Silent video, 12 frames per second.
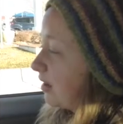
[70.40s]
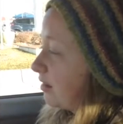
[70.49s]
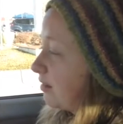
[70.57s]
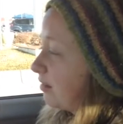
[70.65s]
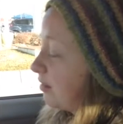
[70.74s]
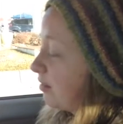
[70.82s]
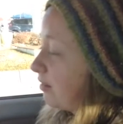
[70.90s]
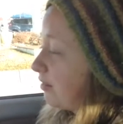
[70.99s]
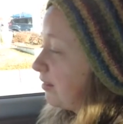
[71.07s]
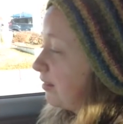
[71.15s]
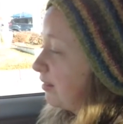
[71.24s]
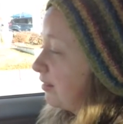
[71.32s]
And
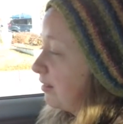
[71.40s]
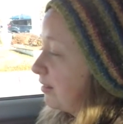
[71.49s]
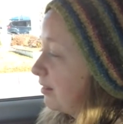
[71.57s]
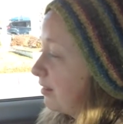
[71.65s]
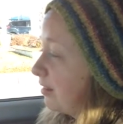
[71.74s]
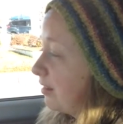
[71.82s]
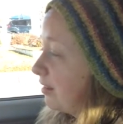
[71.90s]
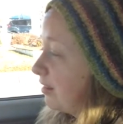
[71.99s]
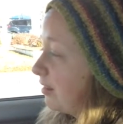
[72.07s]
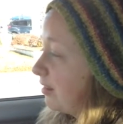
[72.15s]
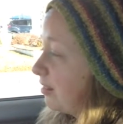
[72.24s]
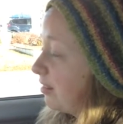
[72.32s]

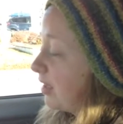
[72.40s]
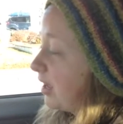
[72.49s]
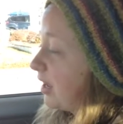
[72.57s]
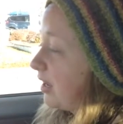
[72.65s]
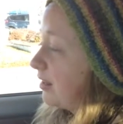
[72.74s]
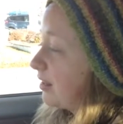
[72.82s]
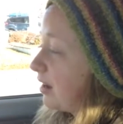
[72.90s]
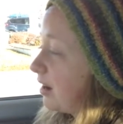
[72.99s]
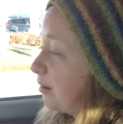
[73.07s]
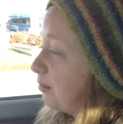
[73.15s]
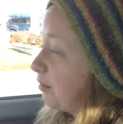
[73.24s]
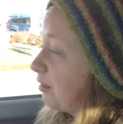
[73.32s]
then I
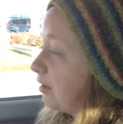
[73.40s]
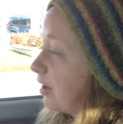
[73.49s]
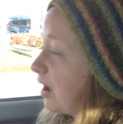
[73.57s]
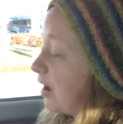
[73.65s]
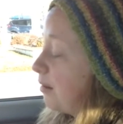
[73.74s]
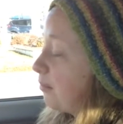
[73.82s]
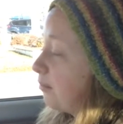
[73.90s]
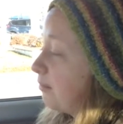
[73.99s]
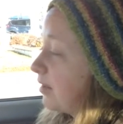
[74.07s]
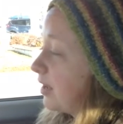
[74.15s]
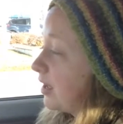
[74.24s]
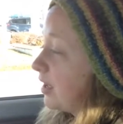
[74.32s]
woke up
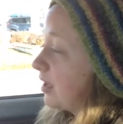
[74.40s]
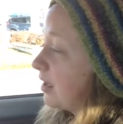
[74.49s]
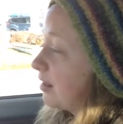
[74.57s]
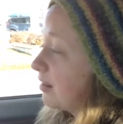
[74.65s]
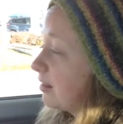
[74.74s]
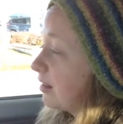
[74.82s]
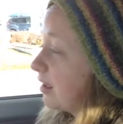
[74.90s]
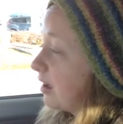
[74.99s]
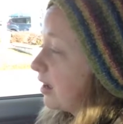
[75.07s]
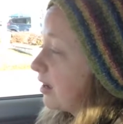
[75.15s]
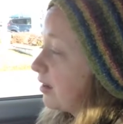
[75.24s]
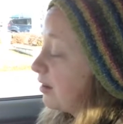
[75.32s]
and
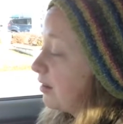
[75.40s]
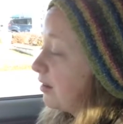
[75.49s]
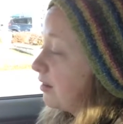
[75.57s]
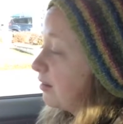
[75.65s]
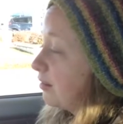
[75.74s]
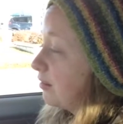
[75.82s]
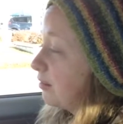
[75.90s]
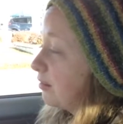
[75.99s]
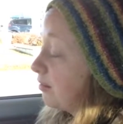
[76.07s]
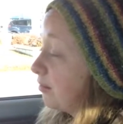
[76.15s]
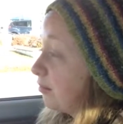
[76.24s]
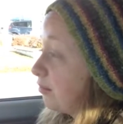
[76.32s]
I couldn't
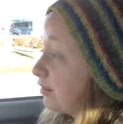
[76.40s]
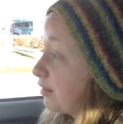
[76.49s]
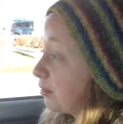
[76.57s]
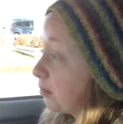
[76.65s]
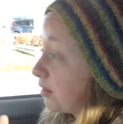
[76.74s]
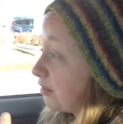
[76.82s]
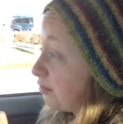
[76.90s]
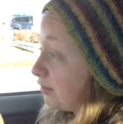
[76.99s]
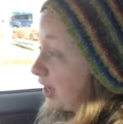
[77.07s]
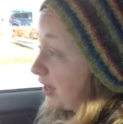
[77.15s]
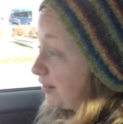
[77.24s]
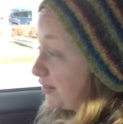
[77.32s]
feel my
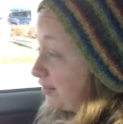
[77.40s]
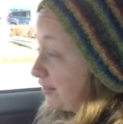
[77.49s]
face.